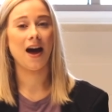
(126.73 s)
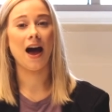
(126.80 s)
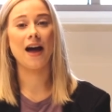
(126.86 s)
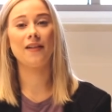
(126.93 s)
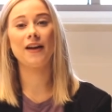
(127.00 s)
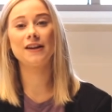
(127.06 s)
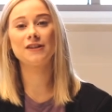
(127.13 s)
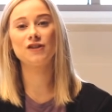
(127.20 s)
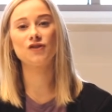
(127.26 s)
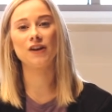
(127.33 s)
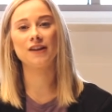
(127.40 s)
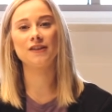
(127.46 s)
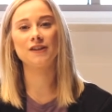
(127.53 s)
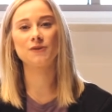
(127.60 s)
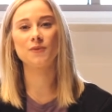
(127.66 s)
I like to
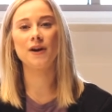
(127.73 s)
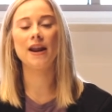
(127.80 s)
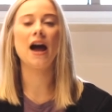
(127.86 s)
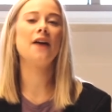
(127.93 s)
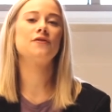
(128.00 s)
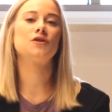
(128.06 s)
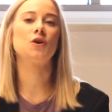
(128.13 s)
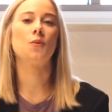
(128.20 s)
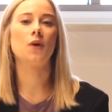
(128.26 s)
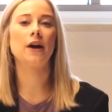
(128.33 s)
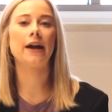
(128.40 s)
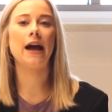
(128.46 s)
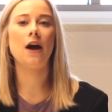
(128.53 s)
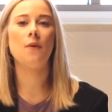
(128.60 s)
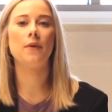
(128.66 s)
drink this one after a
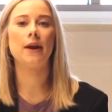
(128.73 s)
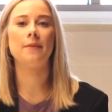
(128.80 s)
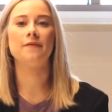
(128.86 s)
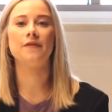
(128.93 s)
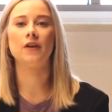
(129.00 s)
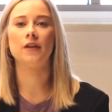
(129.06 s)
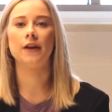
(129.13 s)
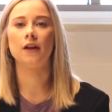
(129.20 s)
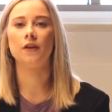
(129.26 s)
workout when I'm feeling